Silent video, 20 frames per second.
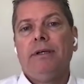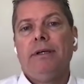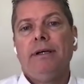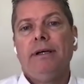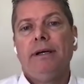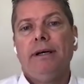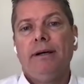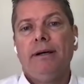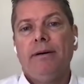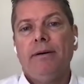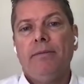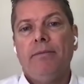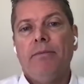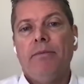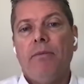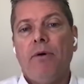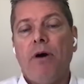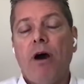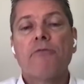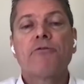
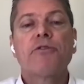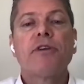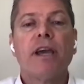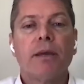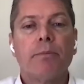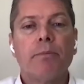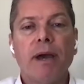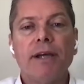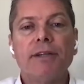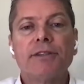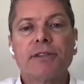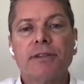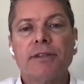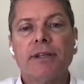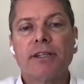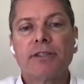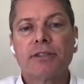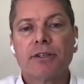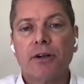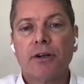offtake base
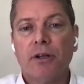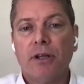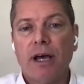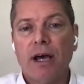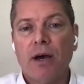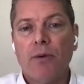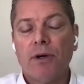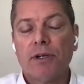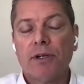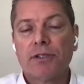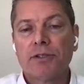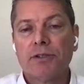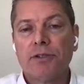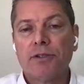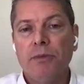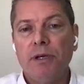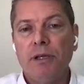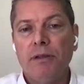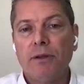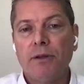that's going to allow us to
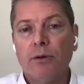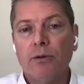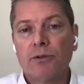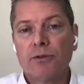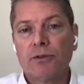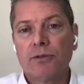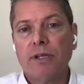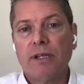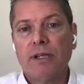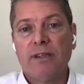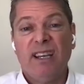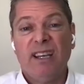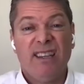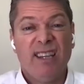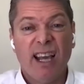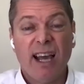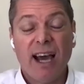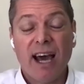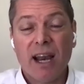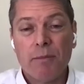meet the
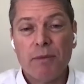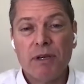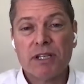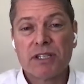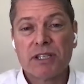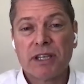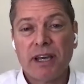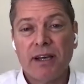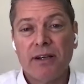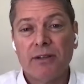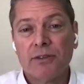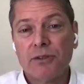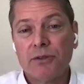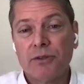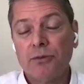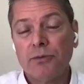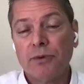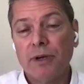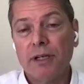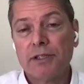economy of scale
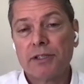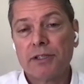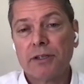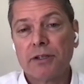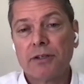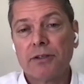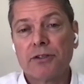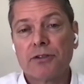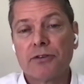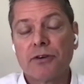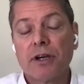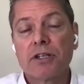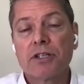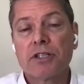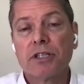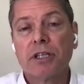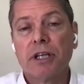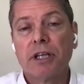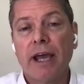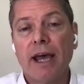to raise the
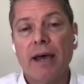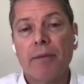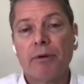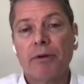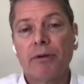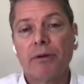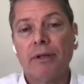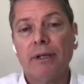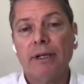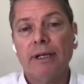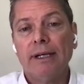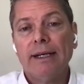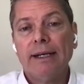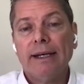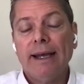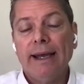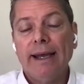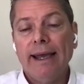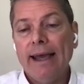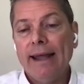construction capital.
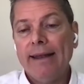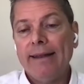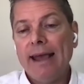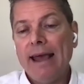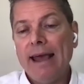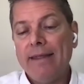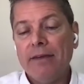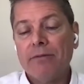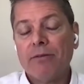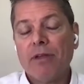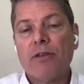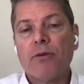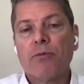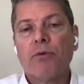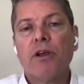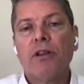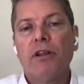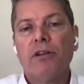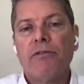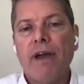And the
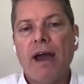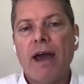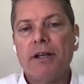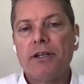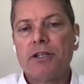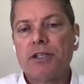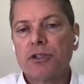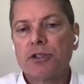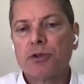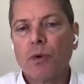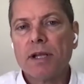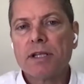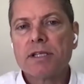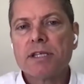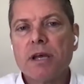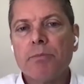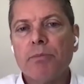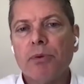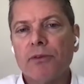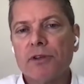real advantage is quite
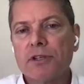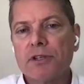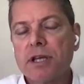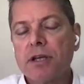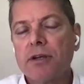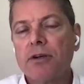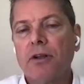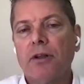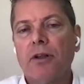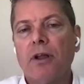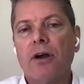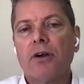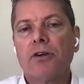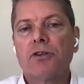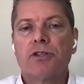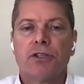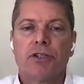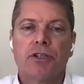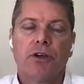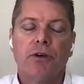simple. The single
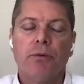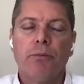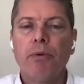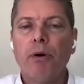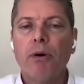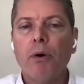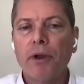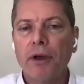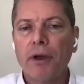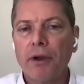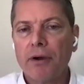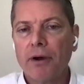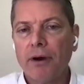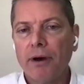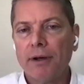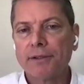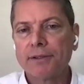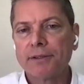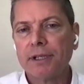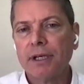largest component
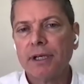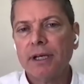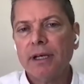cost